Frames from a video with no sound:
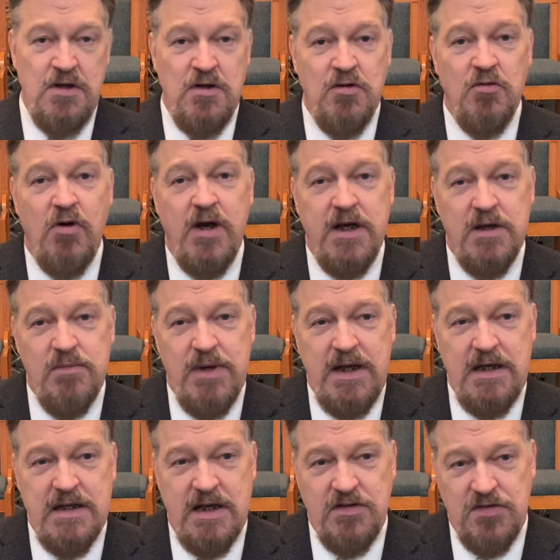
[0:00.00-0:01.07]
"What do you
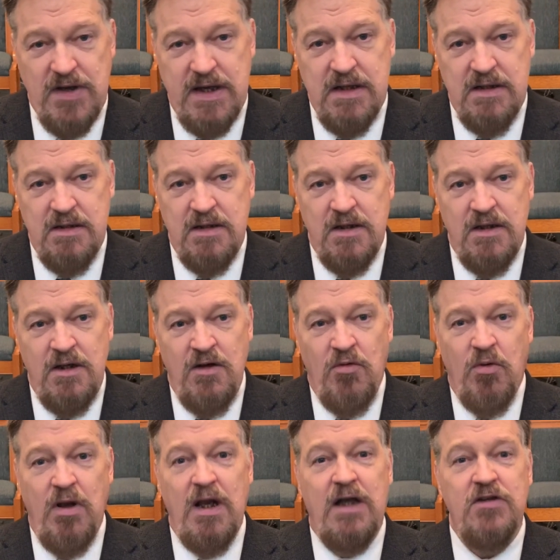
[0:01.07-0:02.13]
mean?" they said.
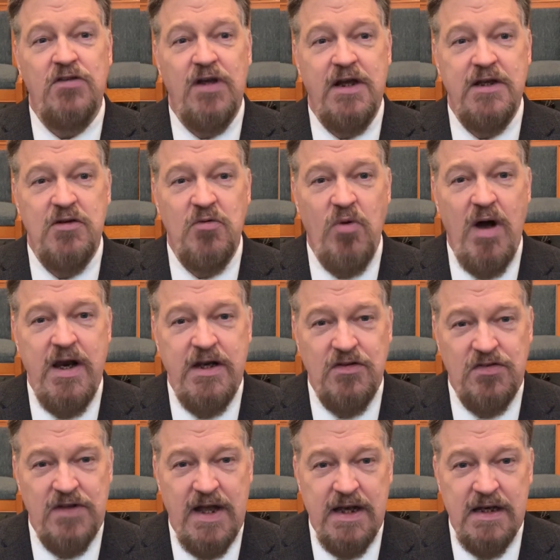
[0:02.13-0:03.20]
"Well, I'll tell you what," he
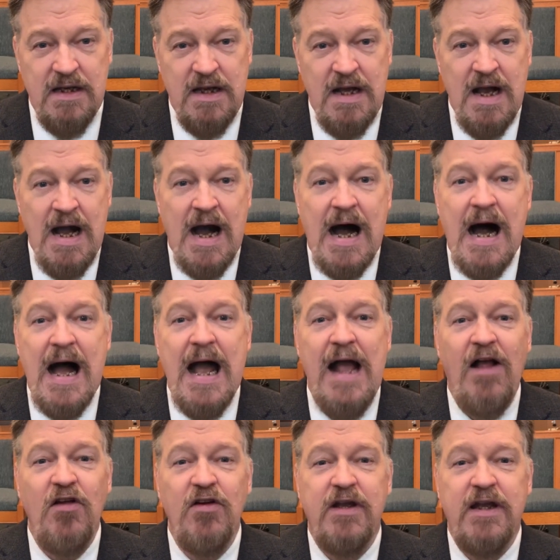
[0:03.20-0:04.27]
said.
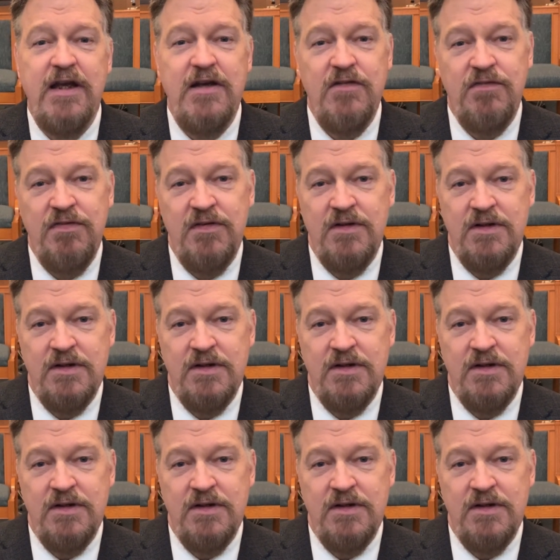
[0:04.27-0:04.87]
I'll give